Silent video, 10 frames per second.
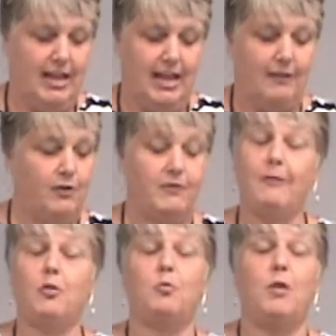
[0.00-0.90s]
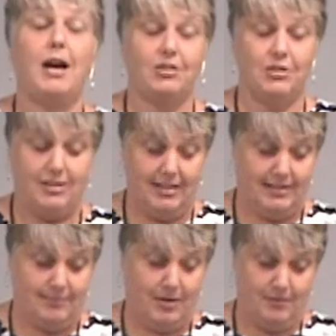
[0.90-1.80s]
If you've ever watched
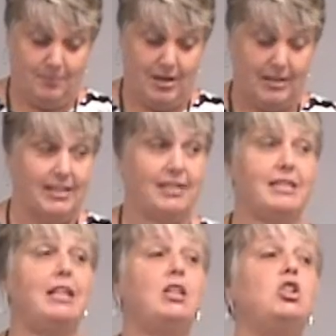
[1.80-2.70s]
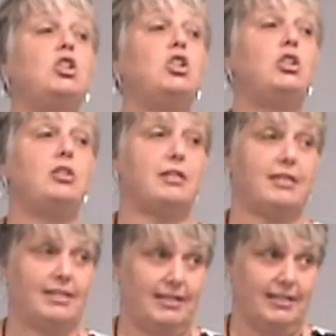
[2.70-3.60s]
this process, it
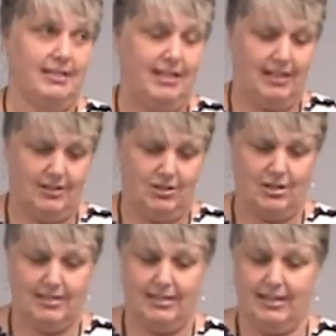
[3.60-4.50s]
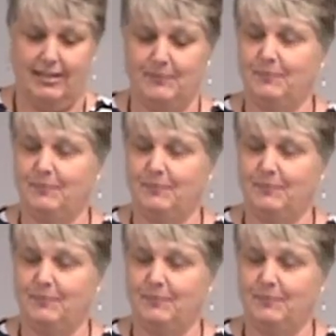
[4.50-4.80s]
looks exhausting.